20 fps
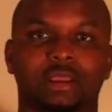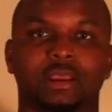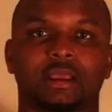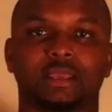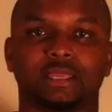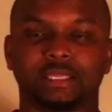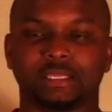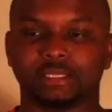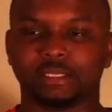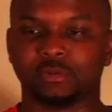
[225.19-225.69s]

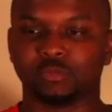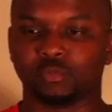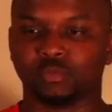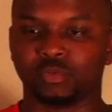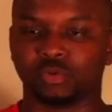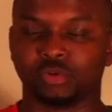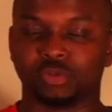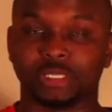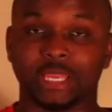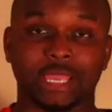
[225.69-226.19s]
it
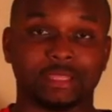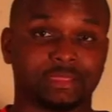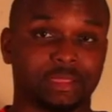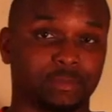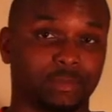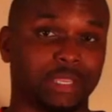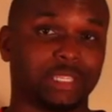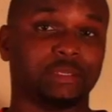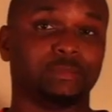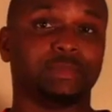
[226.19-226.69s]
will, at the
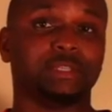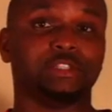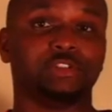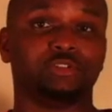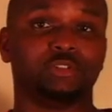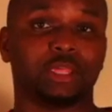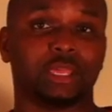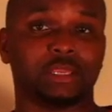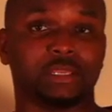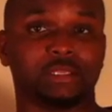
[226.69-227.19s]
main menu
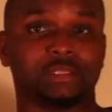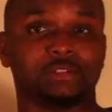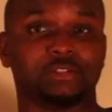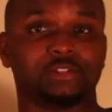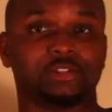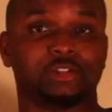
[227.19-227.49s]
that is,